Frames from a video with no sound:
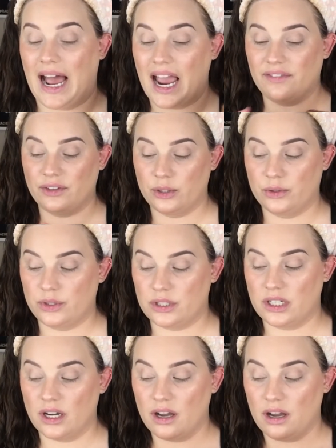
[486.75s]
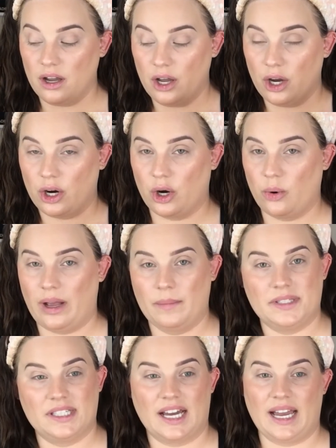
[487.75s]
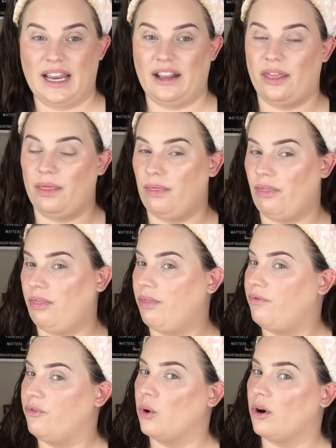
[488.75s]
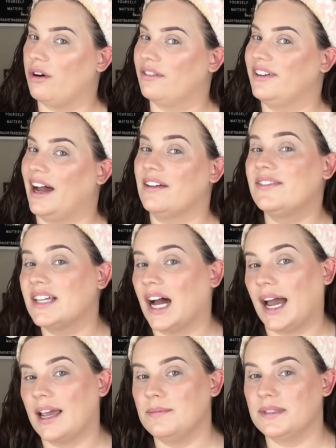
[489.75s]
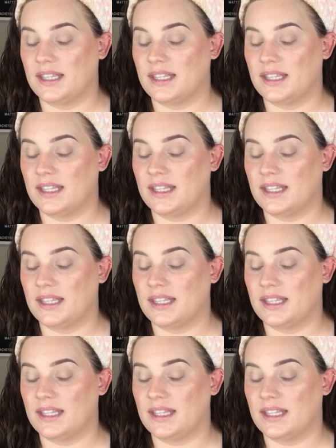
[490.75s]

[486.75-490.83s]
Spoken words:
I've used her website 4 or 5 times.